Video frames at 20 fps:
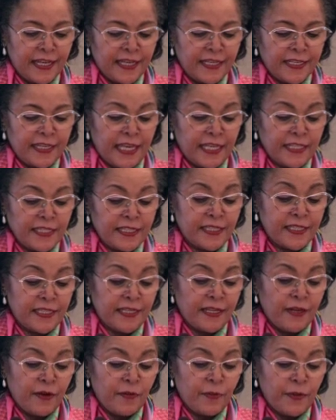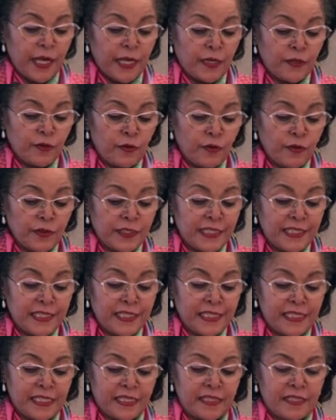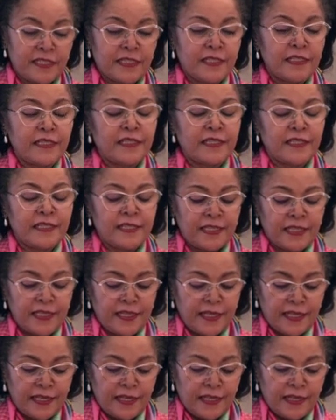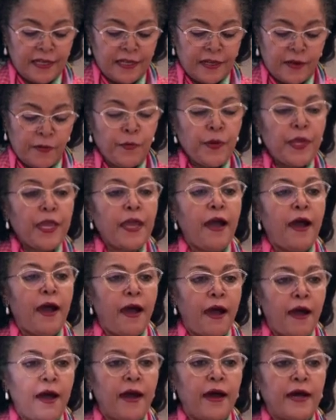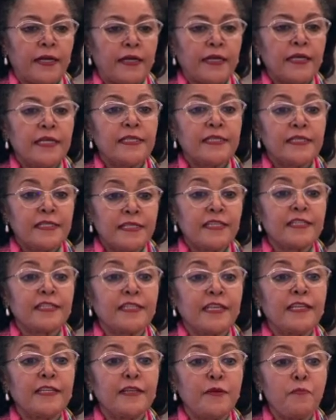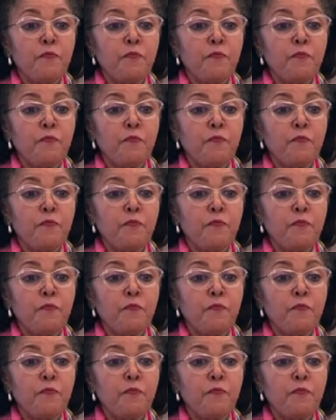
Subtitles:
Yet, we are not disheartened. We are certainly